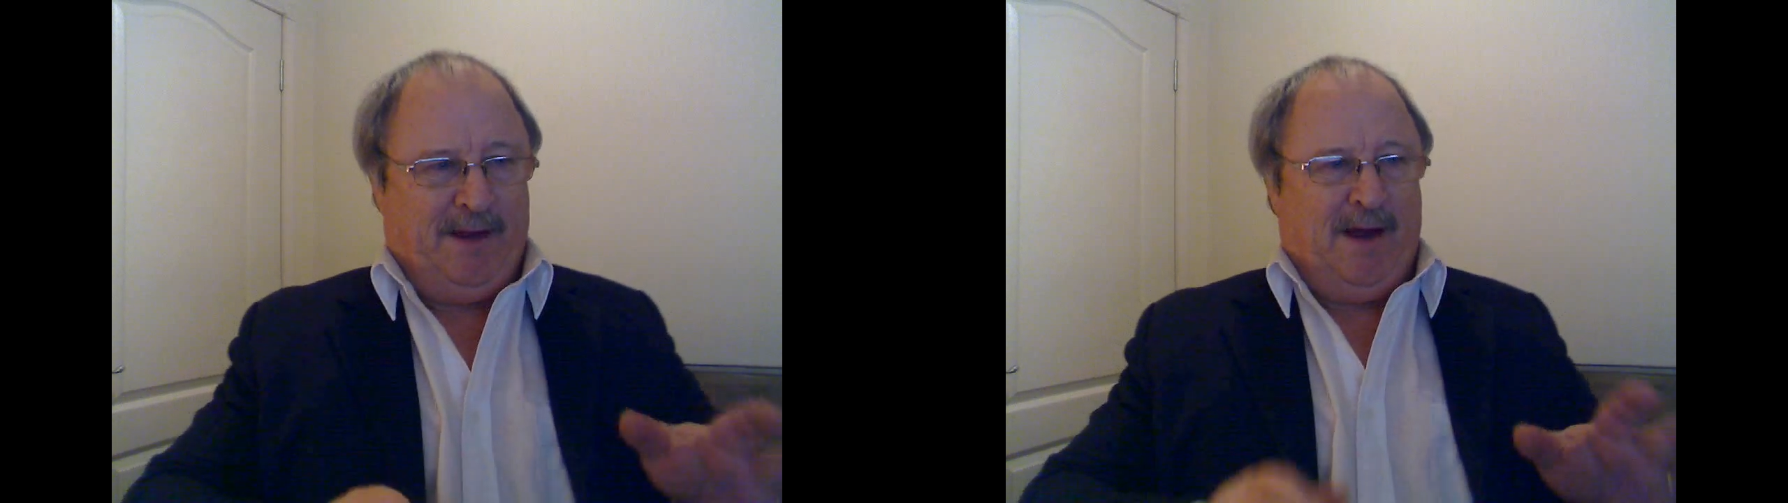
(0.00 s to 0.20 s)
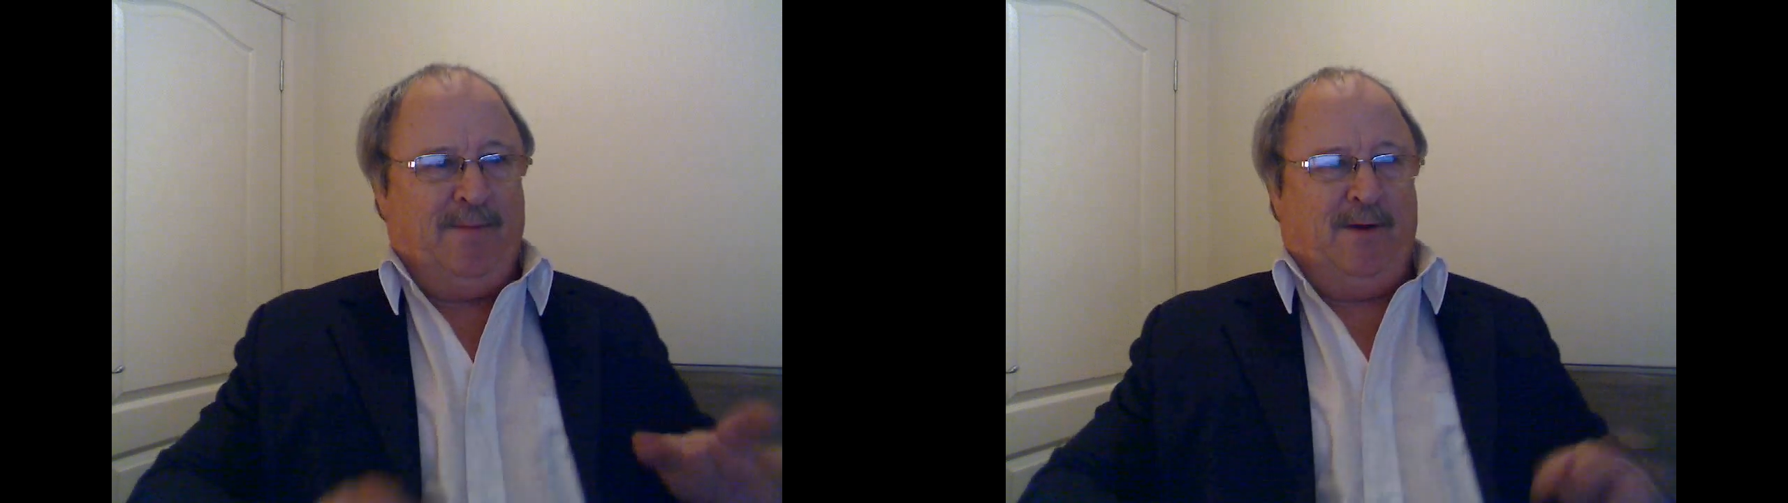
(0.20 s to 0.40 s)

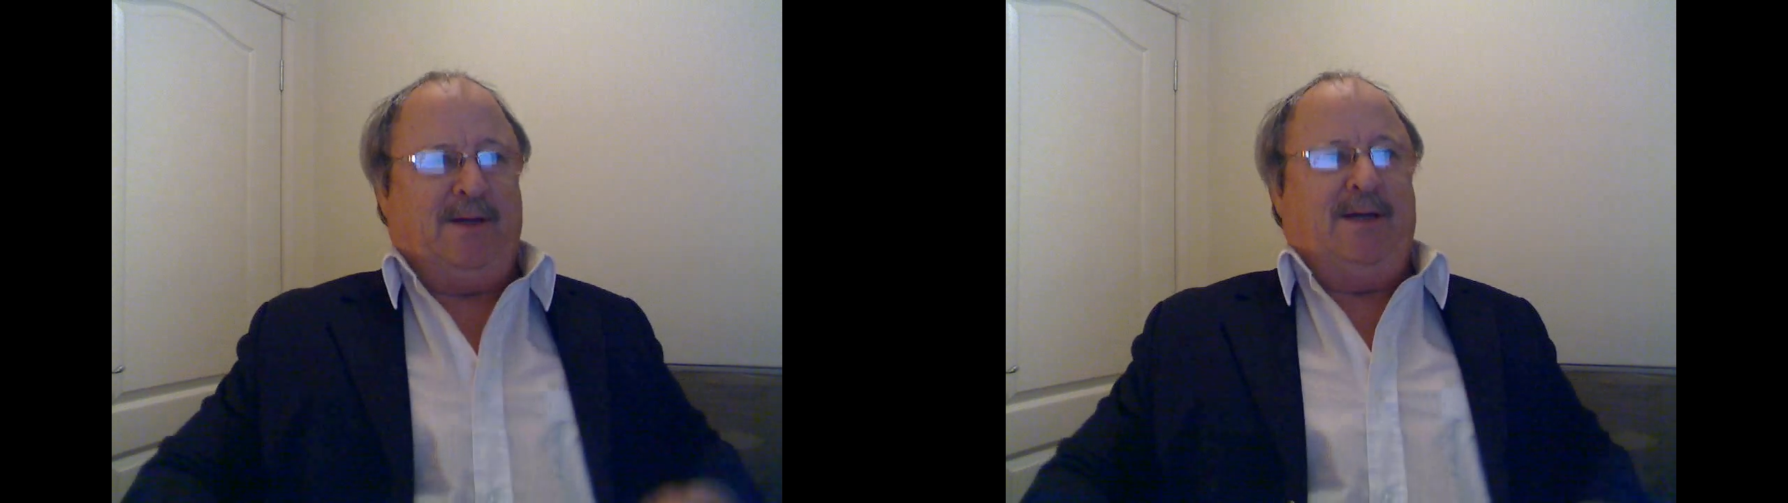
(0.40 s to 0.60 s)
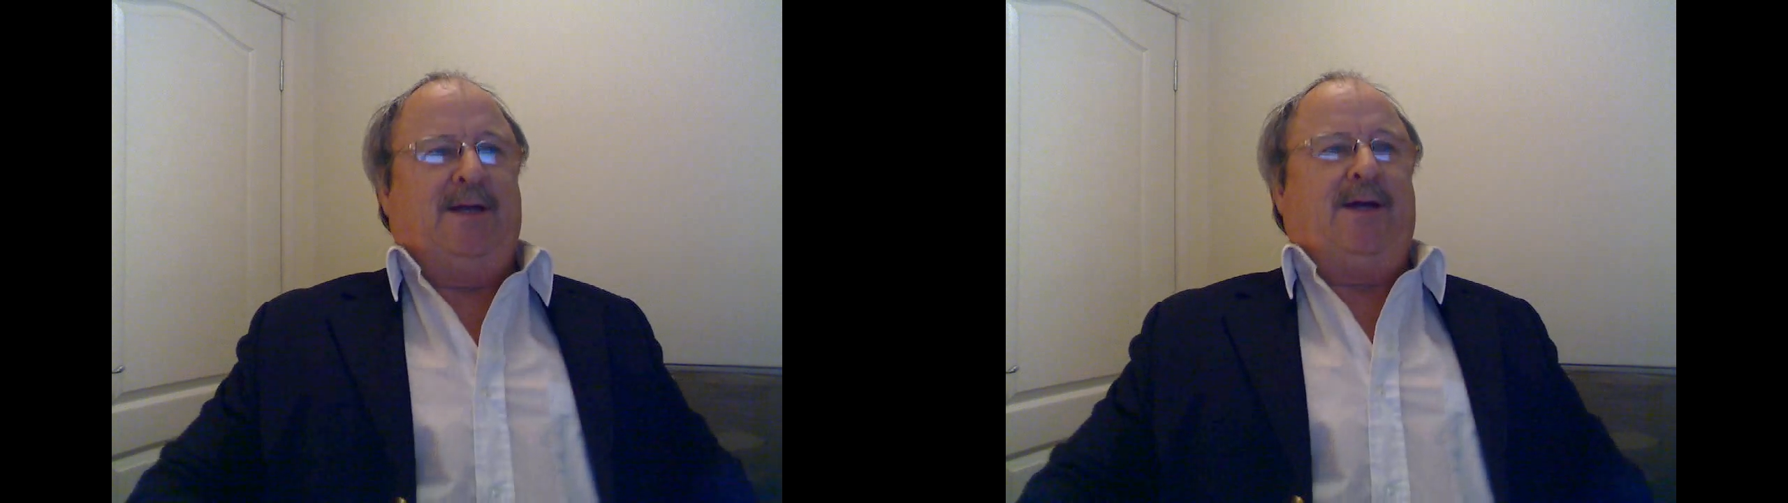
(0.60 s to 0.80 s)
but I'm
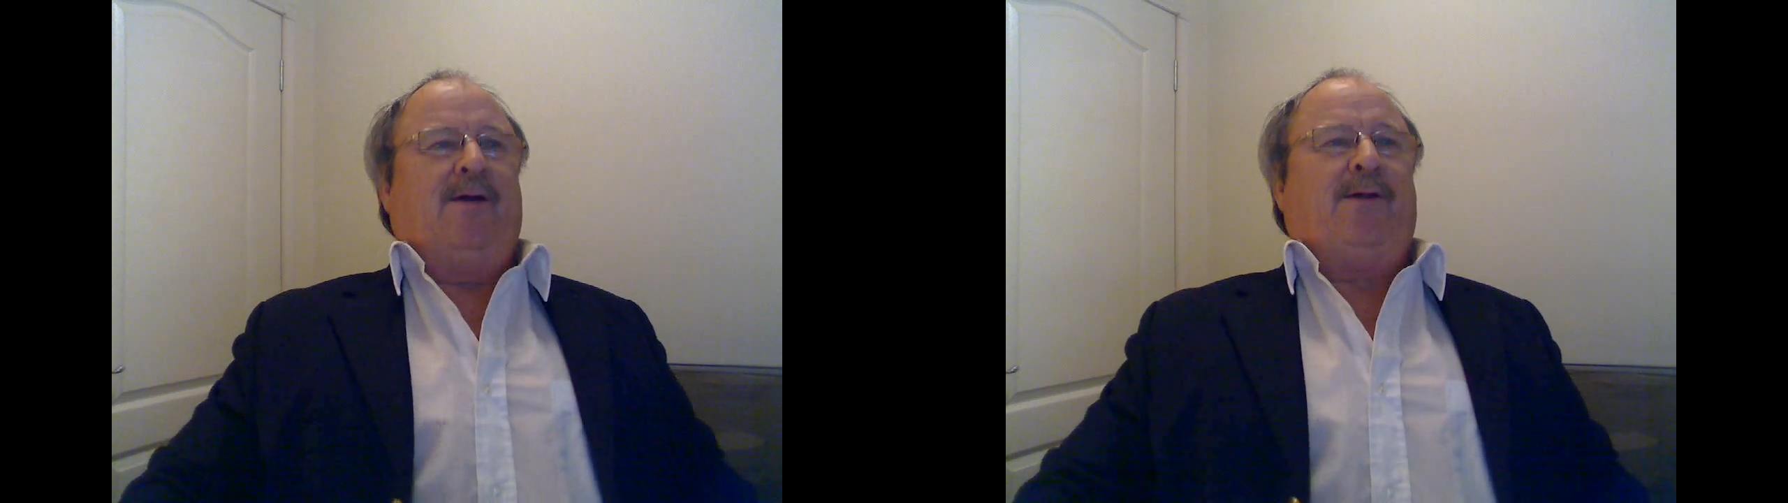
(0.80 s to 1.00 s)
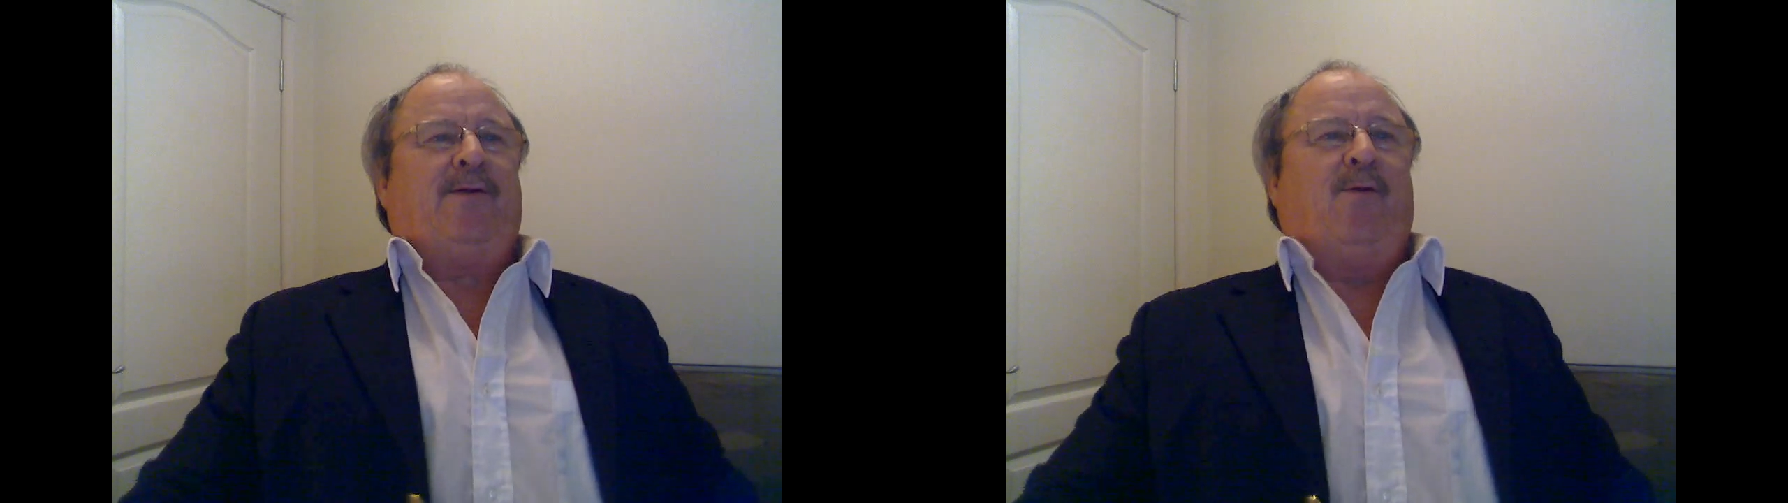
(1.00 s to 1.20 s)
not going to
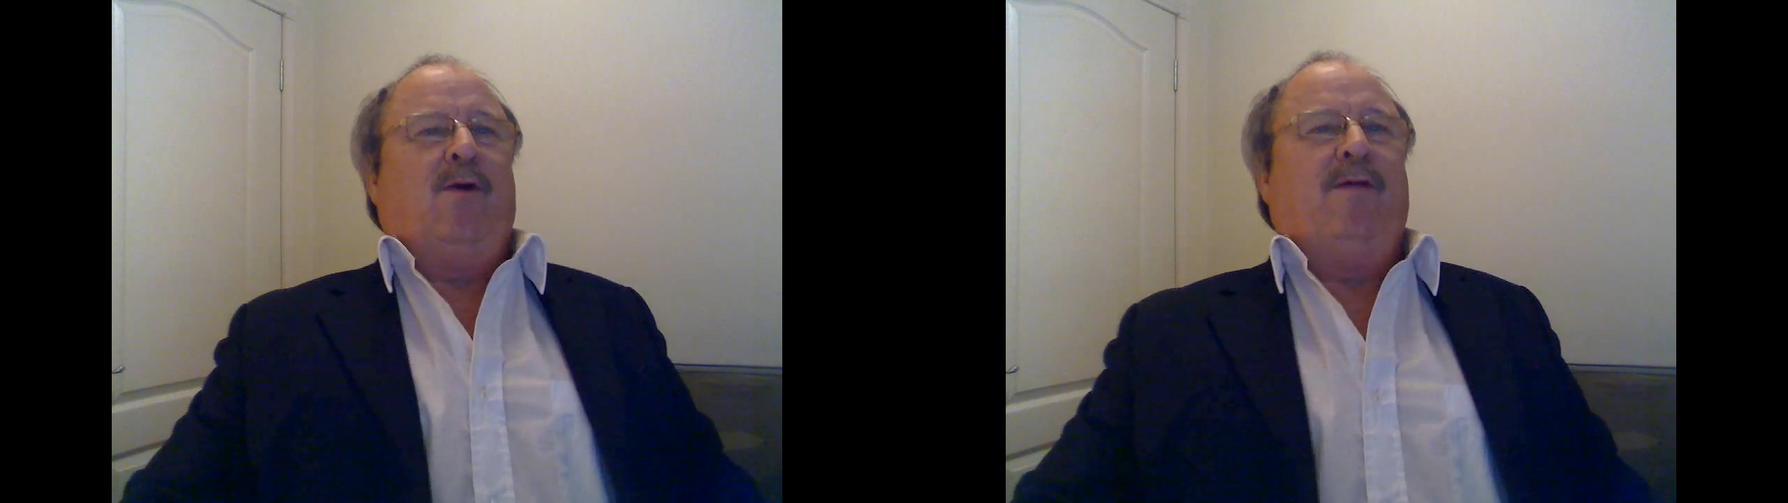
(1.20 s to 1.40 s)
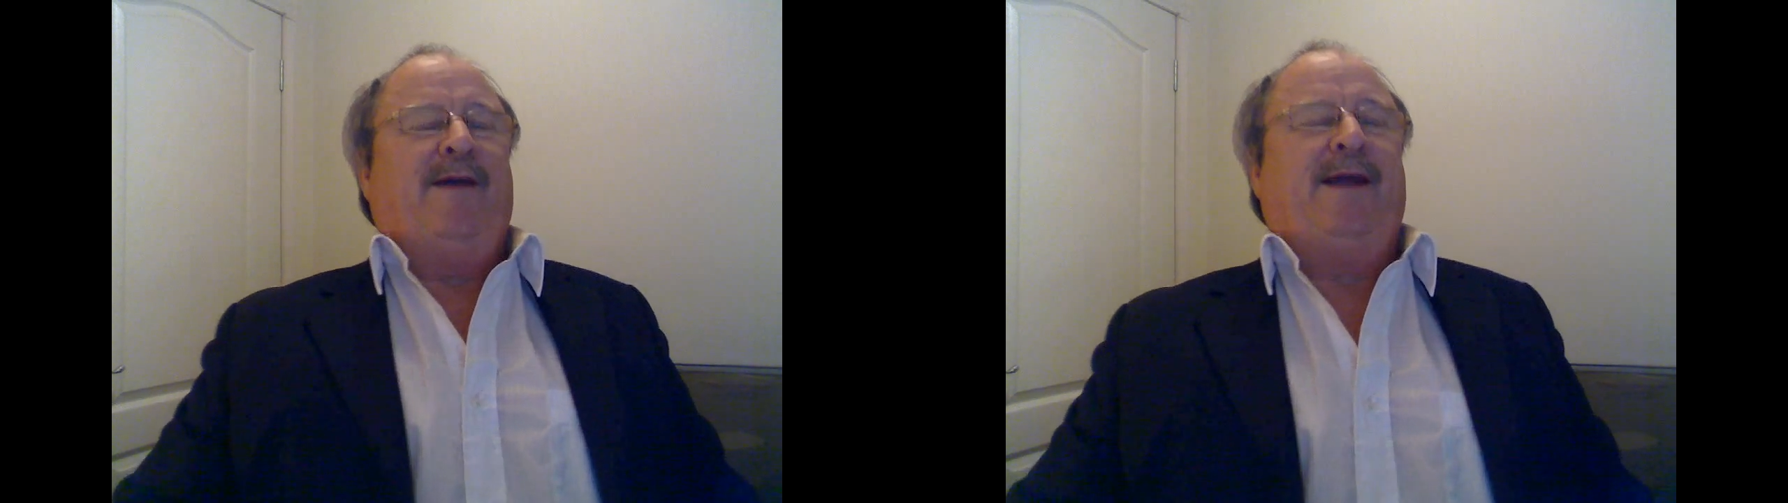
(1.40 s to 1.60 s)
go through
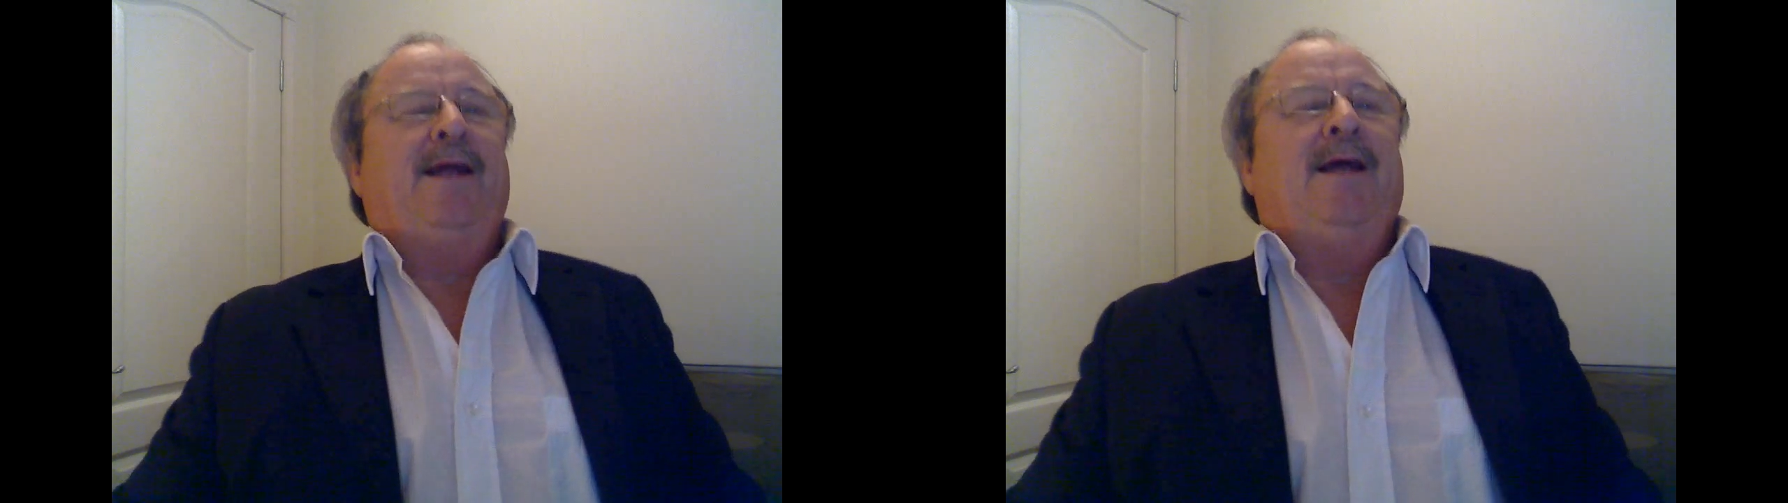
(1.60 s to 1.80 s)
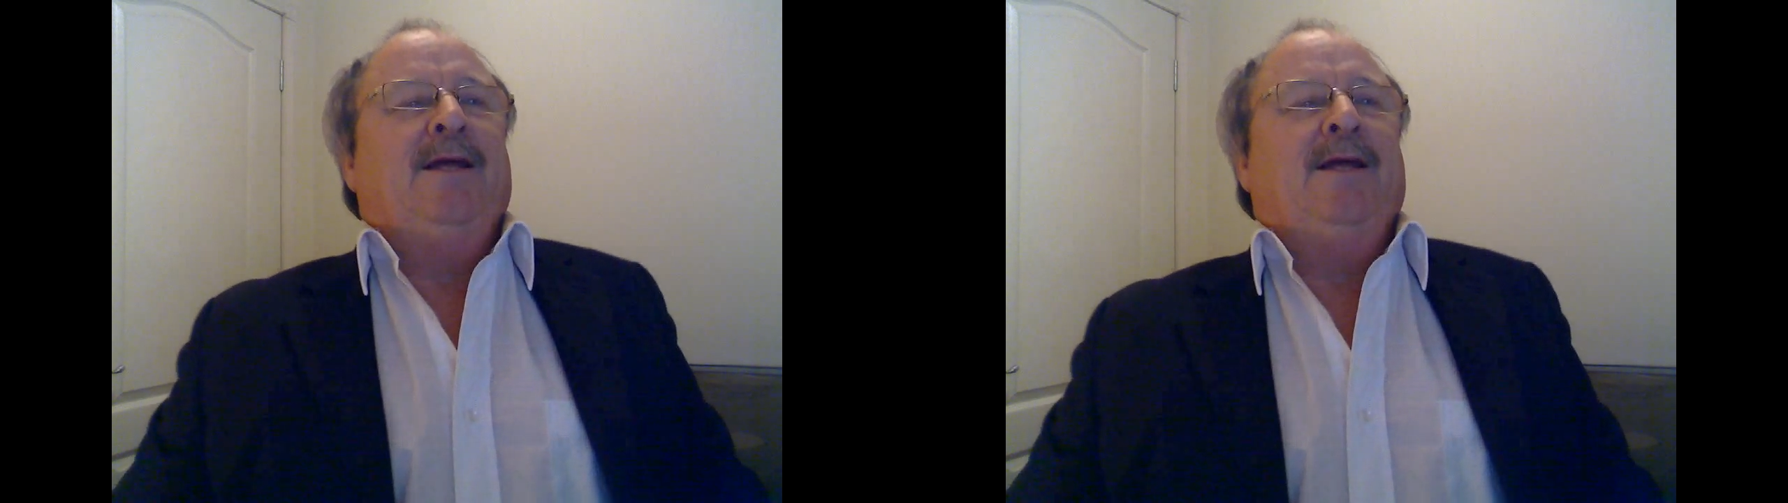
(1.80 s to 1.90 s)
all of it.